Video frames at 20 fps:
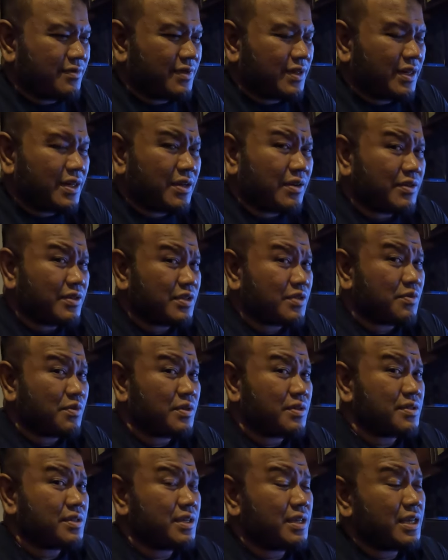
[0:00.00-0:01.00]
Right now, I just
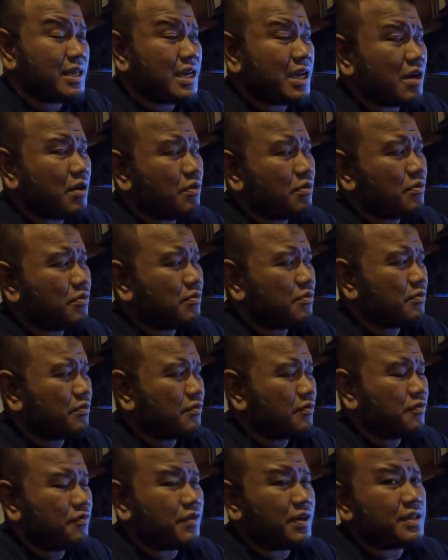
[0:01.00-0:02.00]
want to see how
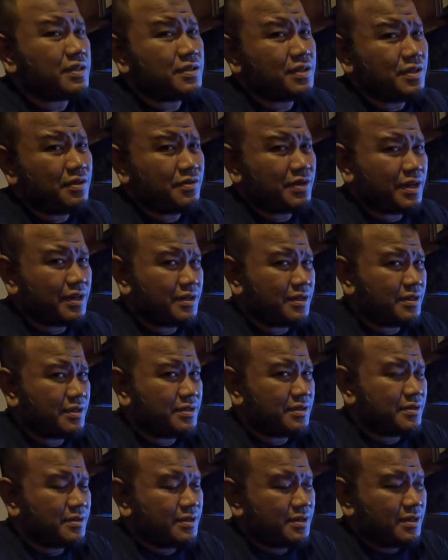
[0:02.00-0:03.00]
fast it
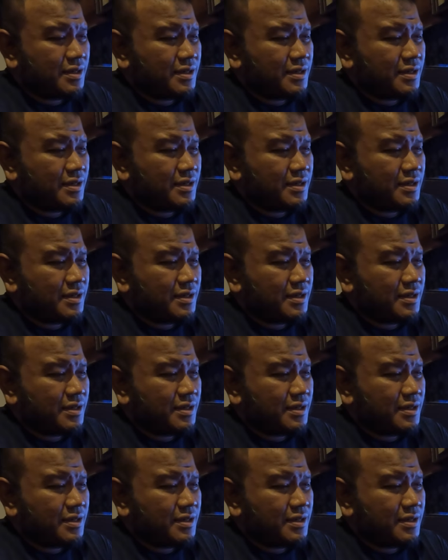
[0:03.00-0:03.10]
renders.